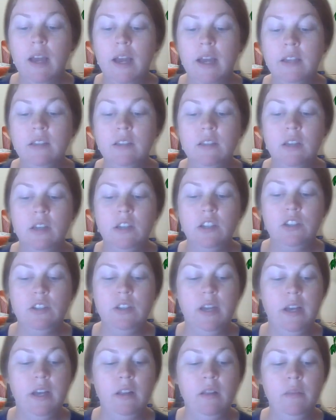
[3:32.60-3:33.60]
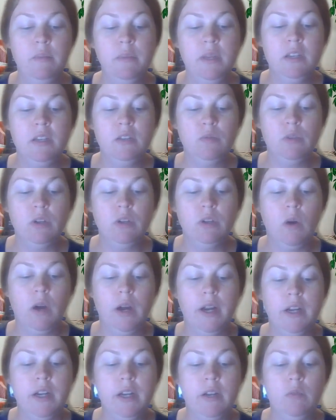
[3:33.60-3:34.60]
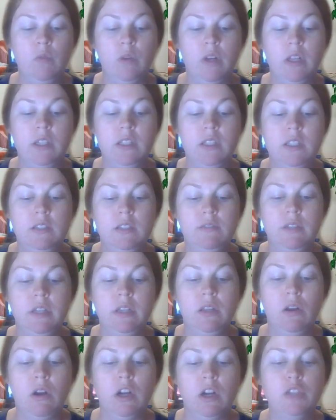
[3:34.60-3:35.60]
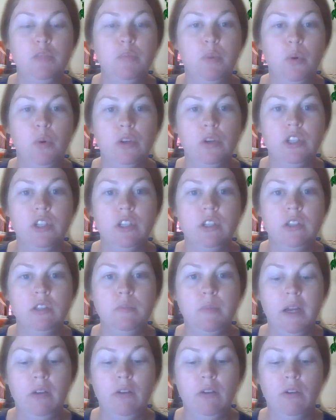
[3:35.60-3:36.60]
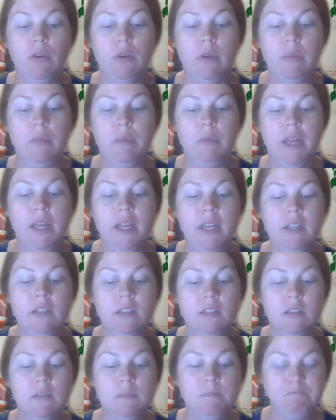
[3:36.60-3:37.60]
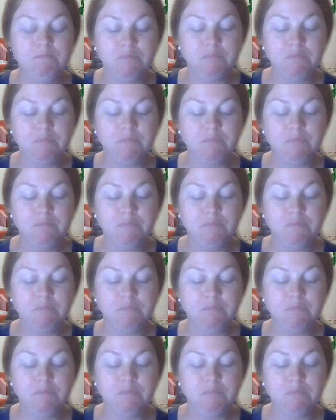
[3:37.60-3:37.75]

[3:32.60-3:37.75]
As such, the element is required in relatively large portions by growing plants.